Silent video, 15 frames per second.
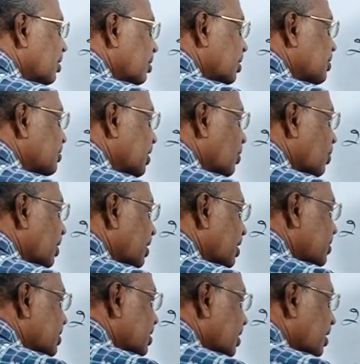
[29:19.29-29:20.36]
Singular
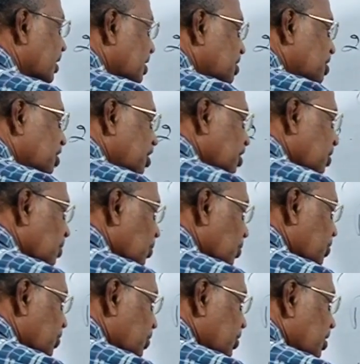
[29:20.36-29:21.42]
is
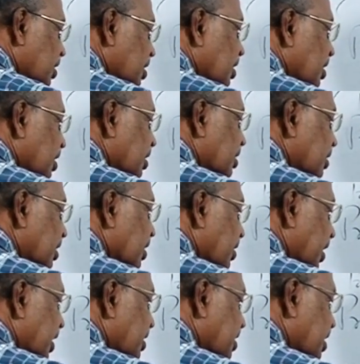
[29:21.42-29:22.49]
continues. The
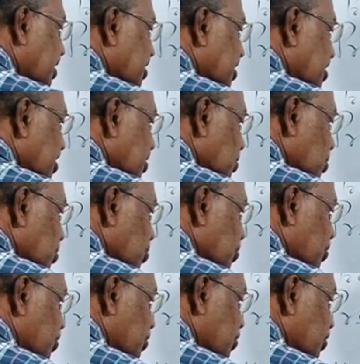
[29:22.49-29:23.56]
rain
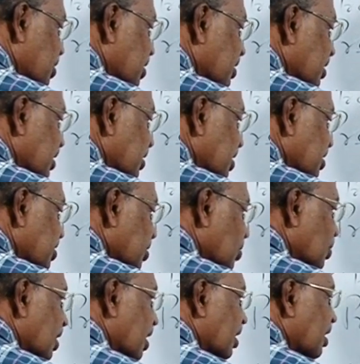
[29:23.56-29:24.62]
continues. The
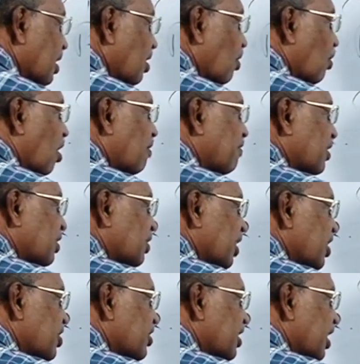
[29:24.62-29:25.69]
singular. Often
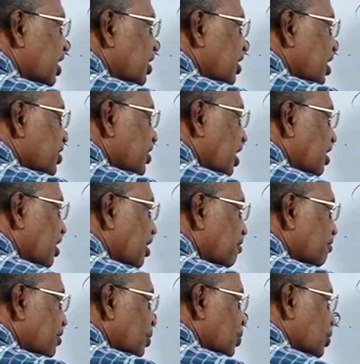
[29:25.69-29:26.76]
this and this are
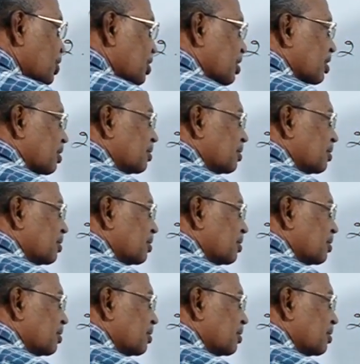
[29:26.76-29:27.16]
confused.